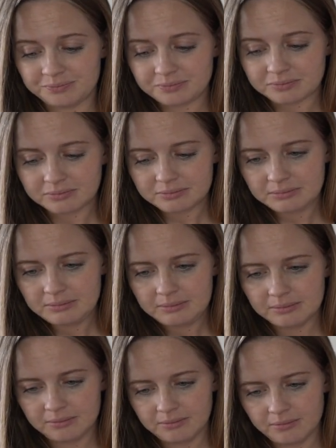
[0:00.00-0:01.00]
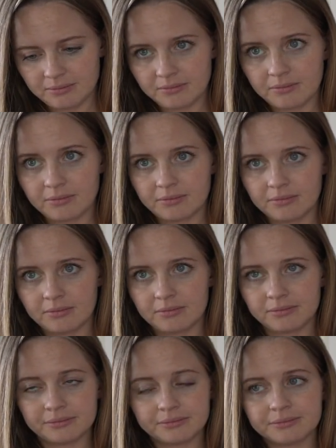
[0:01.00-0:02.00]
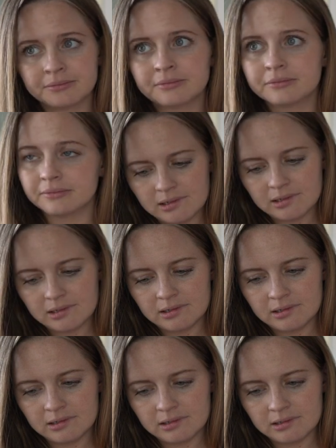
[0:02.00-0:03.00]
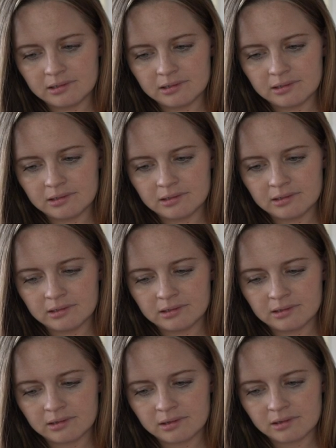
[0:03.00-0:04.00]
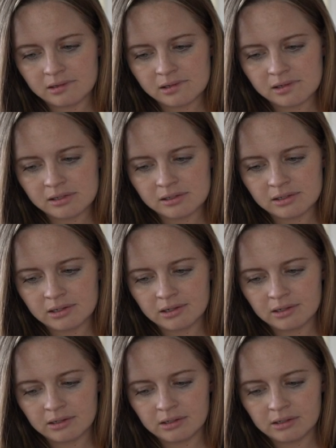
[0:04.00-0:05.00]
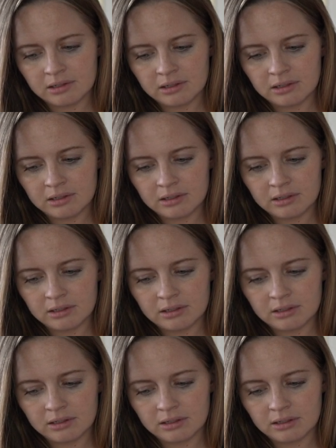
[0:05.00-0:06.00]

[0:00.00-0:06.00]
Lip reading: (not speaking)